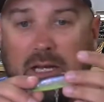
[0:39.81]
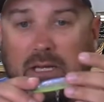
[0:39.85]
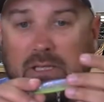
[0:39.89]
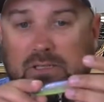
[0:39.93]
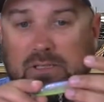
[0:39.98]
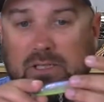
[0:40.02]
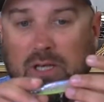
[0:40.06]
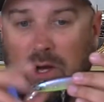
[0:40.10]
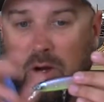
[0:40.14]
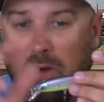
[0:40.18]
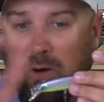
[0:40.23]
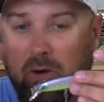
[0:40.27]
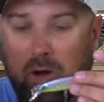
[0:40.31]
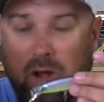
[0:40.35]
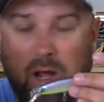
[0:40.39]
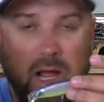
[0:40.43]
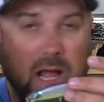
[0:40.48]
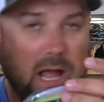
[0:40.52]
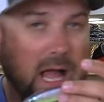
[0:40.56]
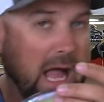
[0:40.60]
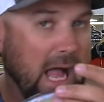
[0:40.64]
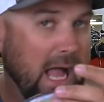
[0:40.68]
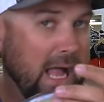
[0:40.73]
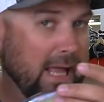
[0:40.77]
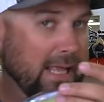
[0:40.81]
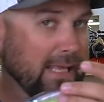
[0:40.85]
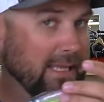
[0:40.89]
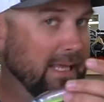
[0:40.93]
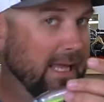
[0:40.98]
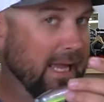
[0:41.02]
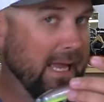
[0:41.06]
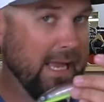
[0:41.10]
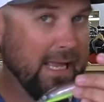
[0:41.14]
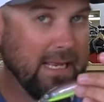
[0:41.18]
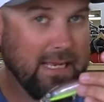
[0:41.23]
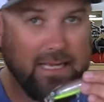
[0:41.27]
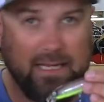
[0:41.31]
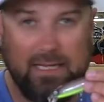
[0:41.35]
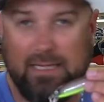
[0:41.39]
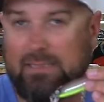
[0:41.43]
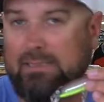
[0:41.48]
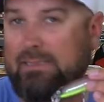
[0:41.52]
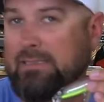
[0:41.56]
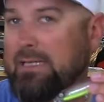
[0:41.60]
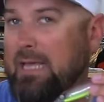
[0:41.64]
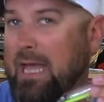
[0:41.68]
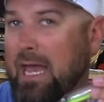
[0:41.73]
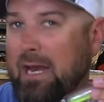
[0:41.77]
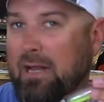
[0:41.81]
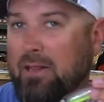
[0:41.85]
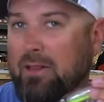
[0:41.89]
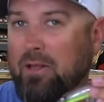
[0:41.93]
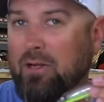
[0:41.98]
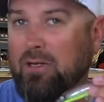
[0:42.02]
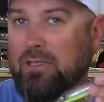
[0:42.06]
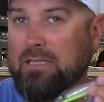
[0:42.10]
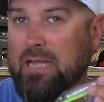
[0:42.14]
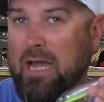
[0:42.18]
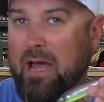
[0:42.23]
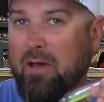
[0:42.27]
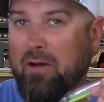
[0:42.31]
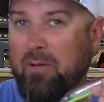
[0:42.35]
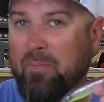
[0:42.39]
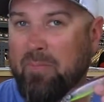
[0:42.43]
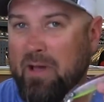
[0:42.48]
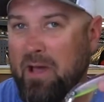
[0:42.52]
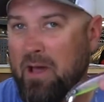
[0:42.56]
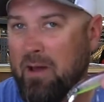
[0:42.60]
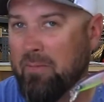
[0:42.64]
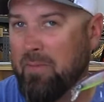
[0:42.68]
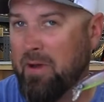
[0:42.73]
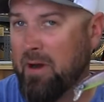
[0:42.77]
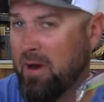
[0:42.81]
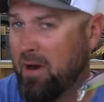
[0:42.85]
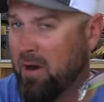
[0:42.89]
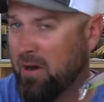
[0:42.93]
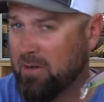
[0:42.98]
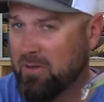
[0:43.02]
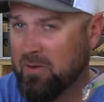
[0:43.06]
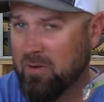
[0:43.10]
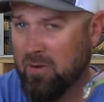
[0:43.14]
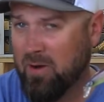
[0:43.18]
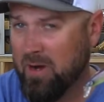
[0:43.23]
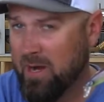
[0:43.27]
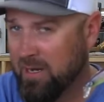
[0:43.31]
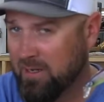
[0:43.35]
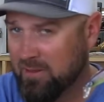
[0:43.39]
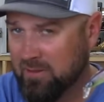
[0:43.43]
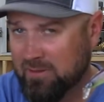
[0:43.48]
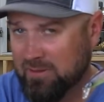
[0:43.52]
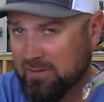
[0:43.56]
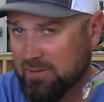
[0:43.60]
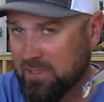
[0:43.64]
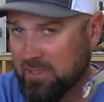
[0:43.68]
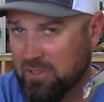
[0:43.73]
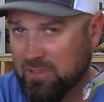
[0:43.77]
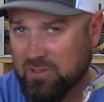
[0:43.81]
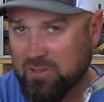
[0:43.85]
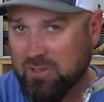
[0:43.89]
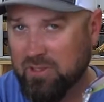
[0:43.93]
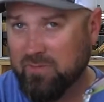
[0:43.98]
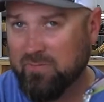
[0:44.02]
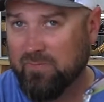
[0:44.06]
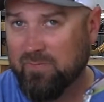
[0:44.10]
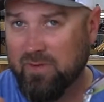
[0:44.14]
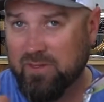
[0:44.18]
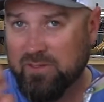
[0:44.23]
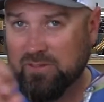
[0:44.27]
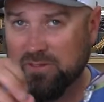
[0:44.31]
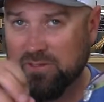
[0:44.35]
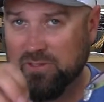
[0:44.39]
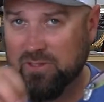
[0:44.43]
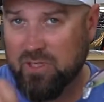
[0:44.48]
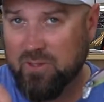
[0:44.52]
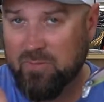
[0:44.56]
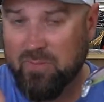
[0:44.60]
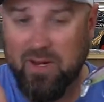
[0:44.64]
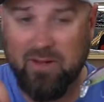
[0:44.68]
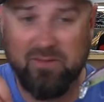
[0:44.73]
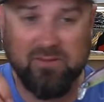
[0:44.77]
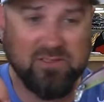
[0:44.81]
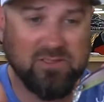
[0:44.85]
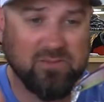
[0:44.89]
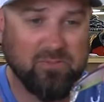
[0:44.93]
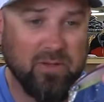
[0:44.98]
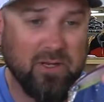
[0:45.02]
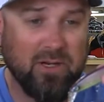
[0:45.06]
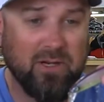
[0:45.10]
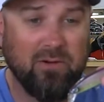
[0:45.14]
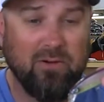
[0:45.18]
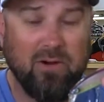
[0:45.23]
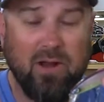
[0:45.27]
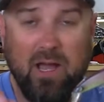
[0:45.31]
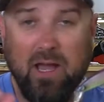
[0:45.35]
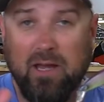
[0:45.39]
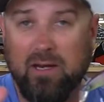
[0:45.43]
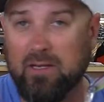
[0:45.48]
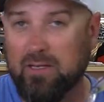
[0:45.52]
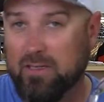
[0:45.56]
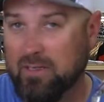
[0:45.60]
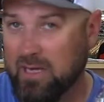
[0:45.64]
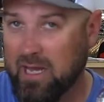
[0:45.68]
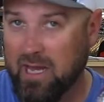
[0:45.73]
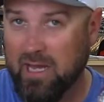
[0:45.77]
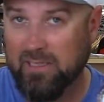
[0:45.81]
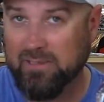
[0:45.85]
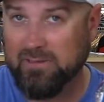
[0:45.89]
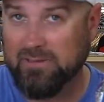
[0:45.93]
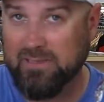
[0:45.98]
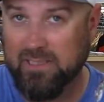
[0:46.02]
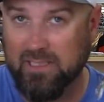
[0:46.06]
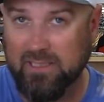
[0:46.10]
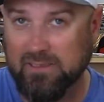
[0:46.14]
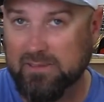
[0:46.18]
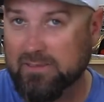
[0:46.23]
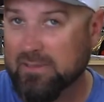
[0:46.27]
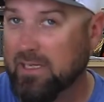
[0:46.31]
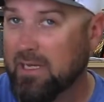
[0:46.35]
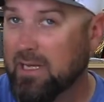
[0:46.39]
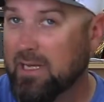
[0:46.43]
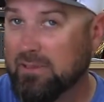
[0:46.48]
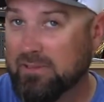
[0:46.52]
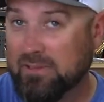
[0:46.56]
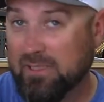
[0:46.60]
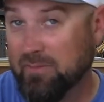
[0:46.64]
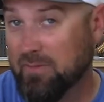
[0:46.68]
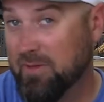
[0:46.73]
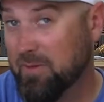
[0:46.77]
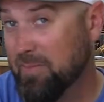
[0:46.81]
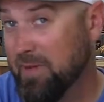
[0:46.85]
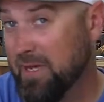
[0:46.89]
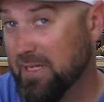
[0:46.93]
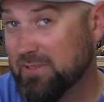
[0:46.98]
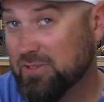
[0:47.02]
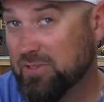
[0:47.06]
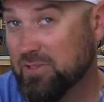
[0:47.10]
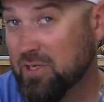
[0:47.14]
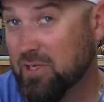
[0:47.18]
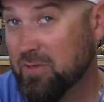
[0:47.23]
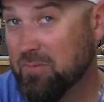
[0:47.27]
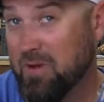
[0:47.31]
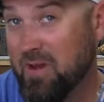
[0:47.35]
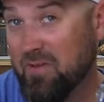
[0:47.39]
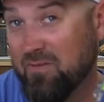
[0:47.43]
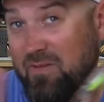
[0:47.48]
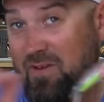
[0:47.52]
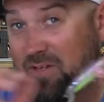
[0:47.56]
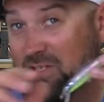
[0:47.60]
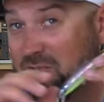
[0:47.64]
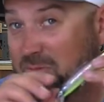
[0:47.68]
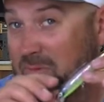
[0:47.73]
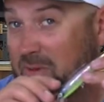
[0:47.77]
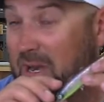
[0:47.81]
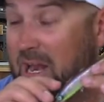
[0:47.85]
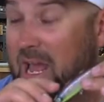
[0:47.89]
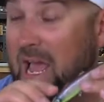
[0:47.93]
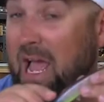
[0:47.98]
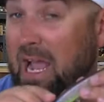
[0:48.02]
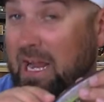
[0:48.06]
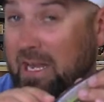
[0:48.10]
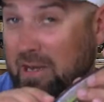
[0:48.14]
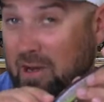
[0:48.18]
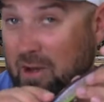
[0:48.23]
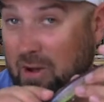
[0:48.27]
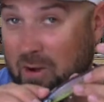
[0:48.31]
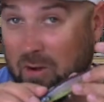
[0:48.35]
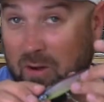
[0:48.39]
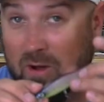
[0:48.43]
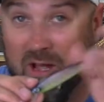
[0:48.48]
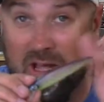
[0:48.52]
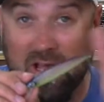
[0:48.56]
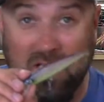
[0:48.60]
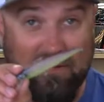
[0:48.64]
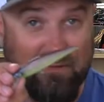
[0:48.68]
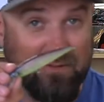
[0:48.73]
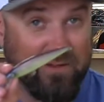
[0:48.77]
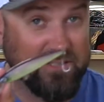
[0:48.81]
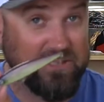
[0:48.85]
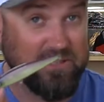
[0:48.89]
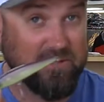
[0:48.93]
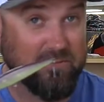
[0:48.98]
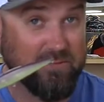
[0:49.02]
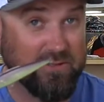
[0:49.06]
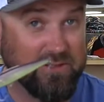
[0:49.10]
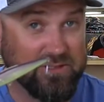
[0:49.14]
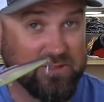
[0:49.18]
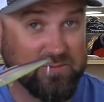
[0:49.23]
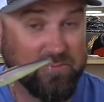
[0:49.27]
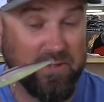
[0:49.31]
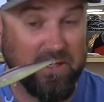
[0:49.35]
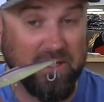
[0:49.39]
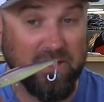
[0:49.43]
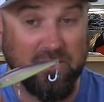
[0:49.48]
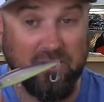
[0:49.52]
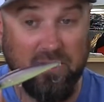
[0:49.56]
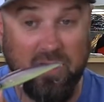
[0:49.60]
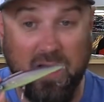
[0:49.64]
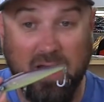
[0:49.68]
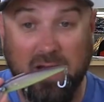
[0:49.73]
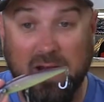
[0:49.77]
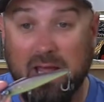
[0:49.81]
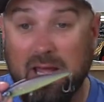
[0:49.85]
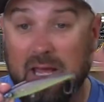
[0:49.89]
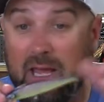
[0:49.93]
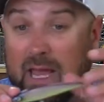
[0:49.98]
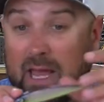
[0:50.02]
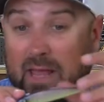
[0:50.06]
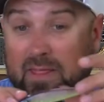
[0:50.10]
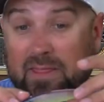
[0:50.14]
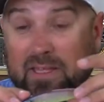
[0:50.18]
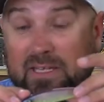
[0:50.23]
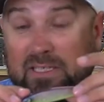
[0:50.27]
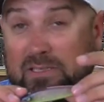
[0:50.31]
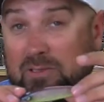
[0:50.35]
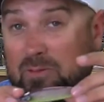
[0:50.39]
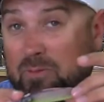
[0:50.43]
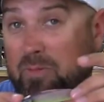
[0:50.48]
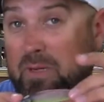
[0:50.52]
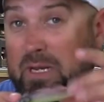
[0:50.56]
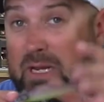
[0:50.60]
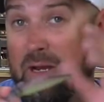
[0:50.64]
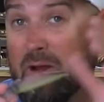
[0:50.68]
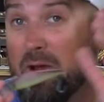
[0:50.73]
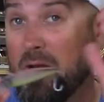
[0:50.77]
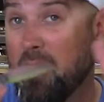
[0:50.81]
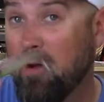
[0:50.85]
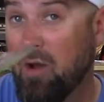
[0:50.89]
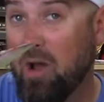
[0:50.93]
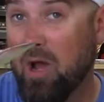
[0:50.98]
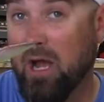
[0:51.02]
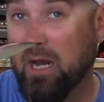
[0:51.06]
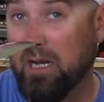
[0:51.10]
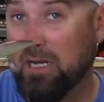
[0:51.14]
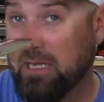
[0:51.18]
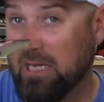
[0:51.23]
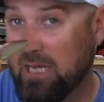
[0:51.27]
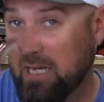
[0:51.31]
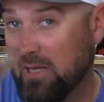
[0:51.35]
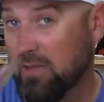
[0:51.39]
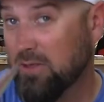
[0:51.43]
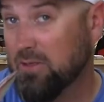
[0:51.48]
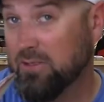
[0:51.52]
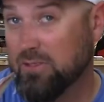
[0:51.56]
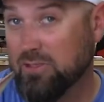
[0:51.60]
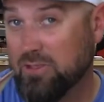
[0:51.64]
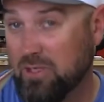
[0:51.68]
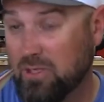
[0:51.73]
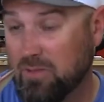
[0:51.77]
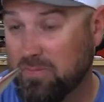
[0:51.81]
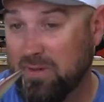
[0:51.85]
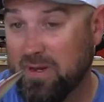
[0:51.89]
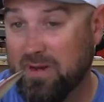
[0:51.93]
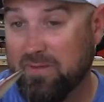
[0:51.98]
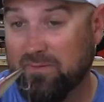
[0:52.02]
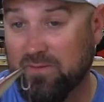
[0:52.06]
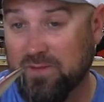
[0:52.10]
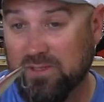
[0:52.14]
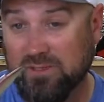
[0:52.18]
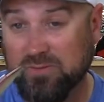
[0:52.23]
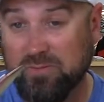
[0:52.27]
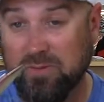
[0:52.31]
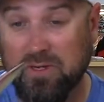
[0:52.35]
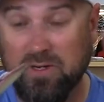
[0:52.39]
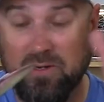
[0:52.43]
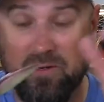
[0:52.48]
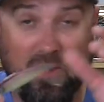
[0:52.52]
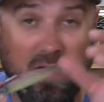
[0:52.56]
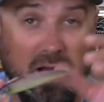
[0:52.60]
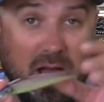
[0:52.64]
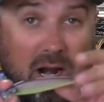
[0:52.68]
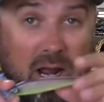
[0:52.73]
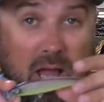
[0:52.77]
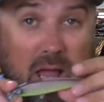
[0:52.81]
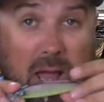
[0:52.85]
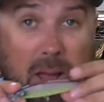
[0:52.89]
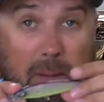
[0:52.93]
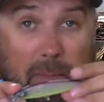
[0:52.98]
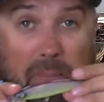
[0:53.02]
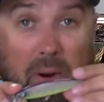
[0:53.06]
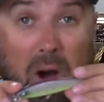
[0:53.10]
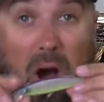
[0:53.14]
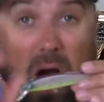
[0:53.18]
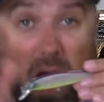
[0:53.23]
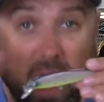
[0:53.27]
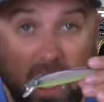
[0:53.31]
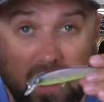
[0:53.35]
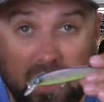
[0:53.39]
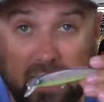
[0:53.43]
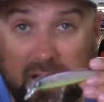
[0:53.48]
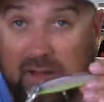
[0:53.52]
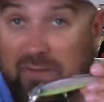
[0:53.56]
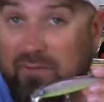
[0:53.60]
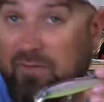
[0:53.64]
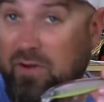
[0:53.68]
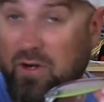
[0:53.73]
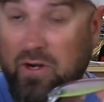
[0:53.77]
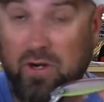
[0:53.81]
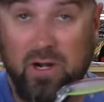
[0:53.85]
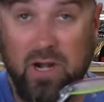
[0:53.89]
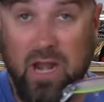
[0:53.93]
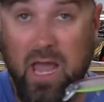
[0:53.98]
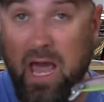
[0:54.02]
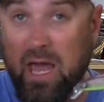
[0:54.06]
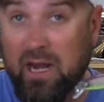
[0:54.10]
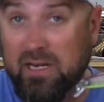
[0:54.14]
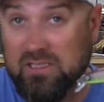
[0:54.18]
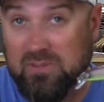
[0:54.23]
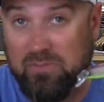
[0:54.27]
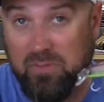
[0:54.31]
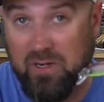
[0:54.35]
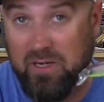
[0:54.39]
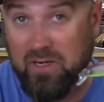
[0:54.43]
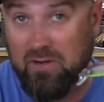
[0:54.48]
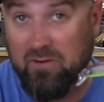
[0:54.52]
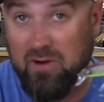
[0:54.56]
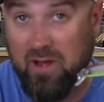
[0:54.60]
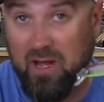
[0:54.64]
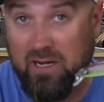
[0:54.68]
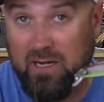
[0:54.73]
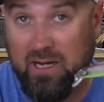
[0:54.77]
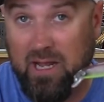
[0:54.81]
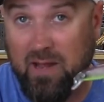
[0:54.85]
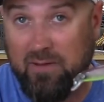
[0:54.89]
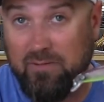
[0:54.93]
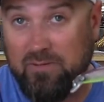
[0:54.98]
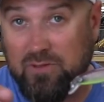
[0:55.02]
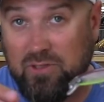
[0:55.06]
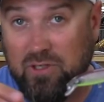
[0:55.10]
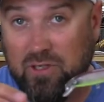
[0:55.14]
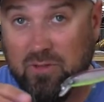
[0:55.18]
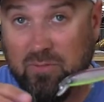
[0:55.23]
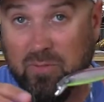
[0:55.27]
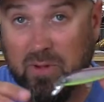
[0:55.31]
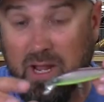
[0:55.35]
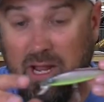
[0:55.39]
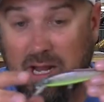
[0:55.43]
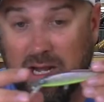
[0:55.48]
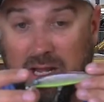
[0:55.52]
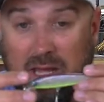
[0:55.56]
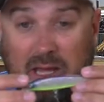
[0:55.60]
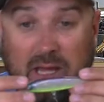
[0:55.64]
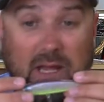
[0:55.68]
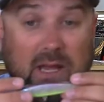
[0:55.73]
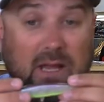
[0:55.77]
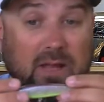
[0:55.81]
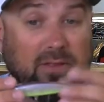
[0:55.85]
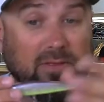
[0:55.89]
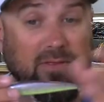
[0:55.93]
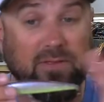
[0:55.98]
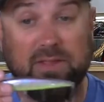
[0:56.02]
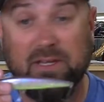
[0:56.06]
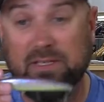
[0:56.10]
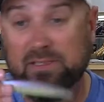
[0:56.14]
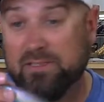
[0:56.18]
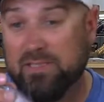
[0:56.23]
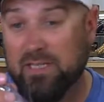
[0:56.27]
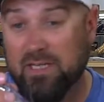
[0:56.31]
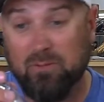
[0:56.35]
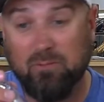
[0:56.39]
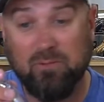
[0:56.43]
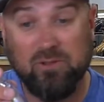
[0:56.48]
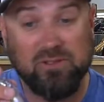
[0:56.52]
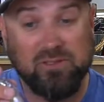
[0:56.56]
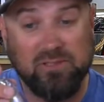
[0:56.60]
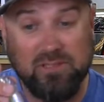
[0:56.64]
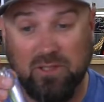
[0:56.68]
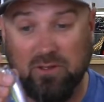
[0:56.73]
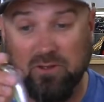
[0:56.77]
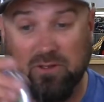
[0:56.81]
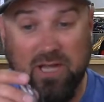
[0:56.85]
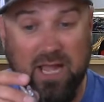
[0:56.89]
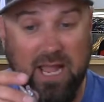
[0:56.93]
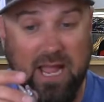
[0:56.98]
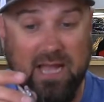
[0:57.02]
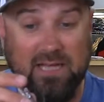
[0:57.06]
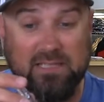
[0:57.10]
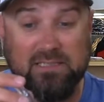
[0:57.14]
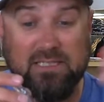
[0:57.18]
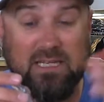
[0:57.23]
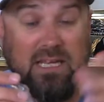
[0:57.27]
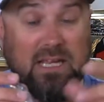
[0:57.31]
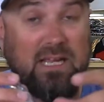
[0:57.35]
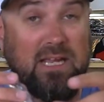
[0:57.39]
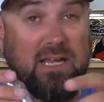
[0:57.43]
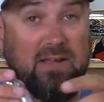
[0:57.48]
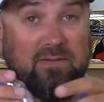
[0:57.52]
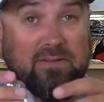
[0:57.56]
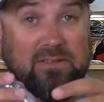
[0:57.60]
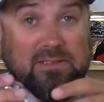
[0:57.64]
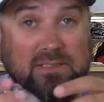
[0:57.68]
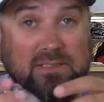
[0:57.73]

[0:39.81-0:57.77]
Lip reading: So it's kind of looked down upon by hardcore anglers that you shouldn't fish a jerkbait with a spinning rod. Nonsense. Some of the best jerkbait fishermen I know fishing with a spinning rod, and this would be a killer jerkbait for a spinning rod. But if you're not a spinning rod guy with a jerkbait, this thing will still cast, even